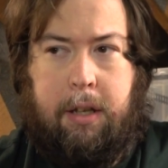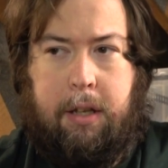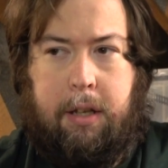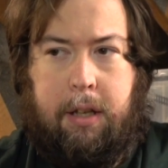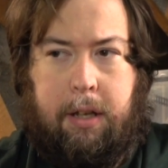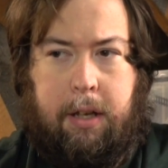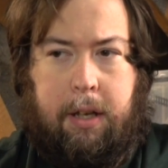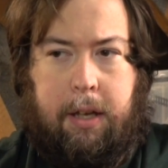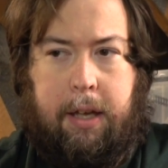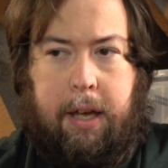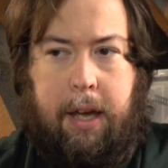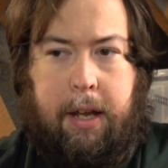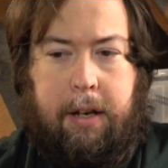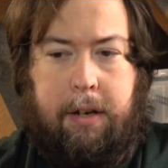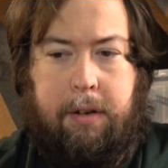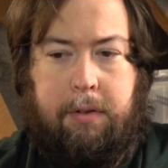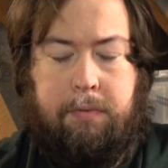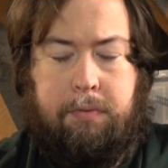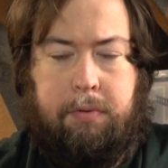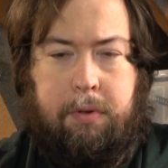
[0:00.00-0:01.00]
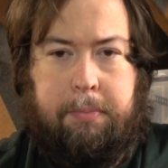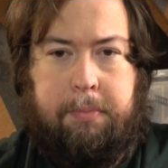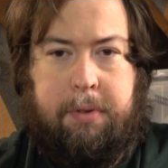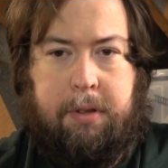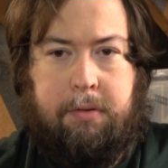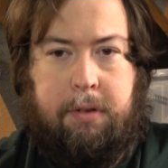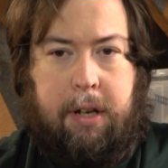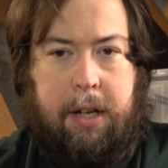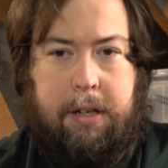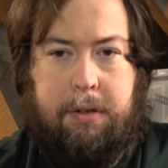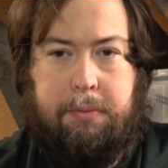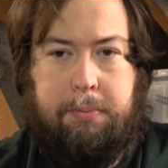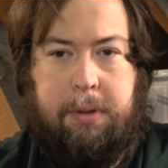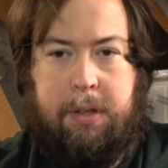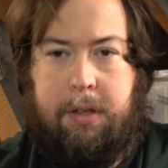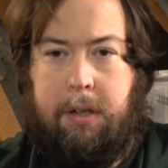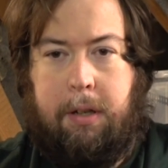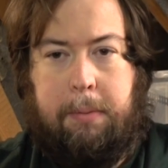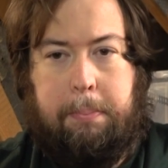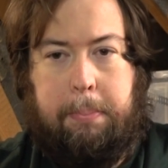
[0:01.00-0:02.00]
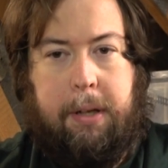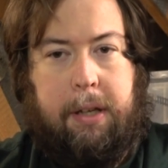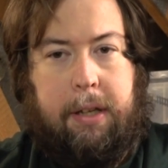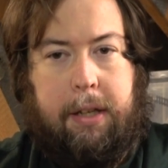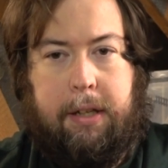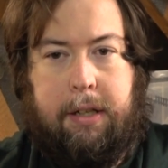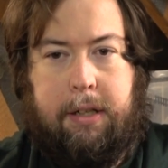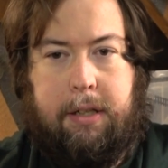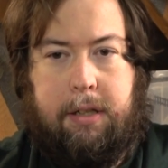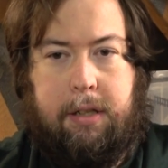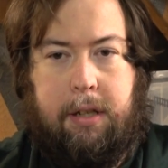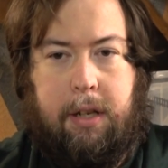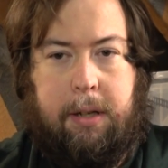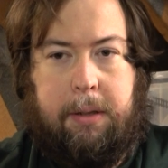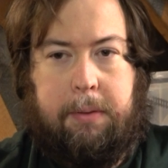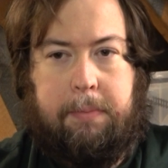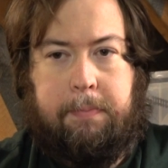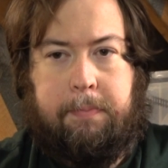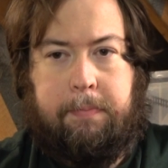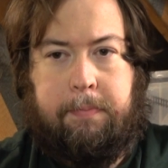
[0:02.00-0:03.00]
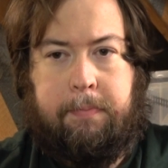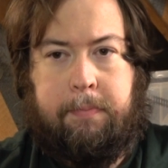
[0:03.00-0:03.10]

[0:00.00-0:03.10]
again from scratch, would I buy it? So